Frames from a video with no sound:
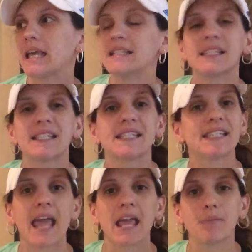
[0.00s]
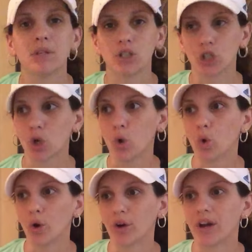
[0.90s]
is the same
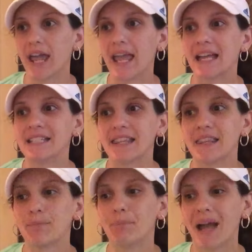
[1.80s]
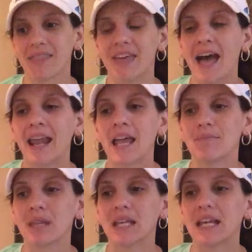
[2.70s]
decor, and by that I
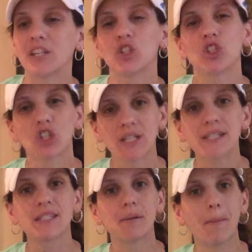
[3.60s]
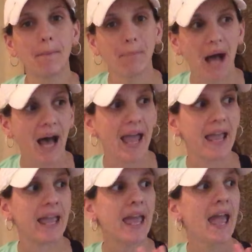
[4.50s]
mean it's just my